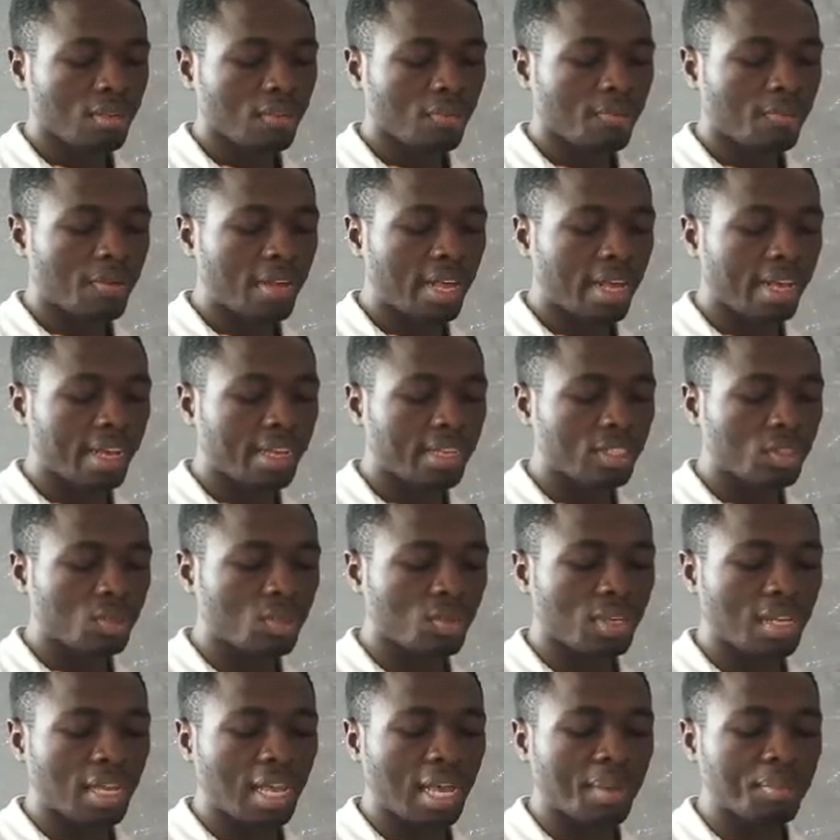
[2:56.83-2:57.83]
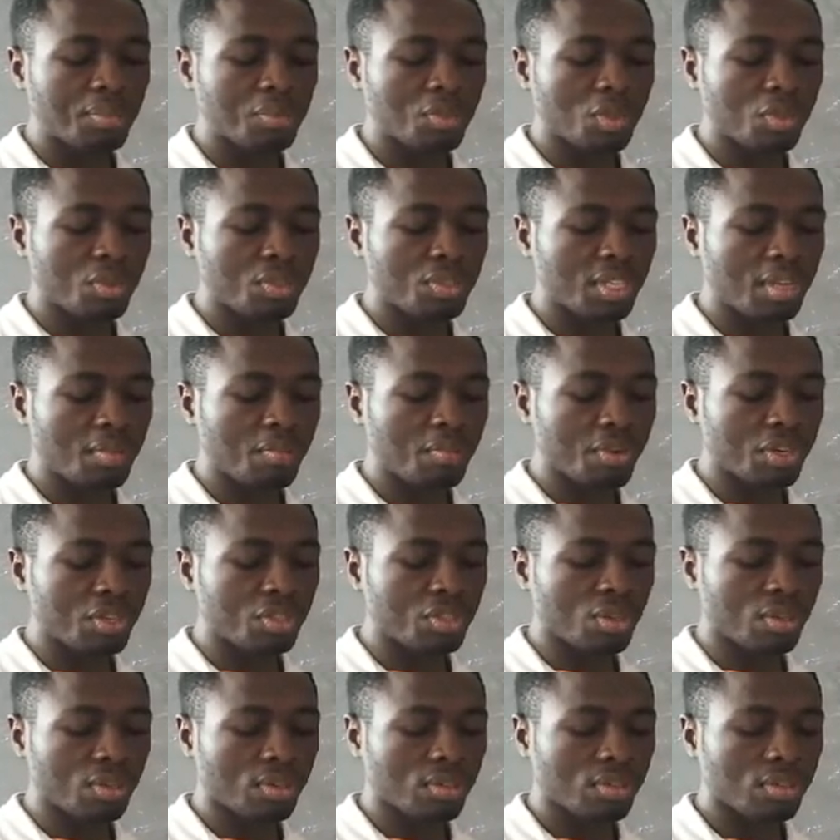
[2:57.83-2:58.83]
varies with the absolute
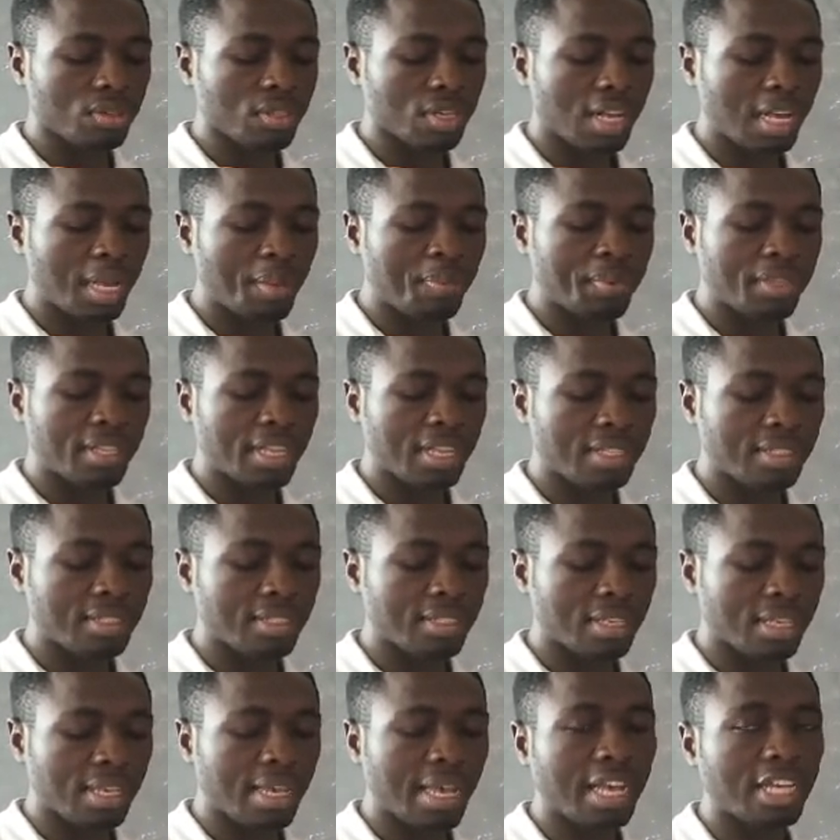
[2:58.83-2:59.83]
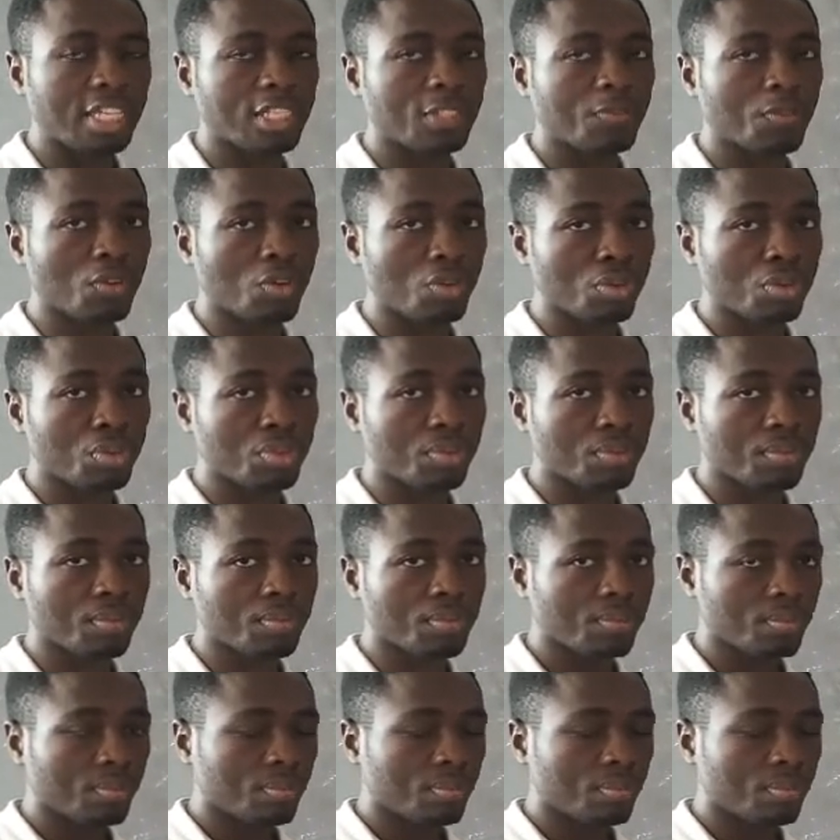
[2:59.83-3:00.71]
temperature, capital T, as follows.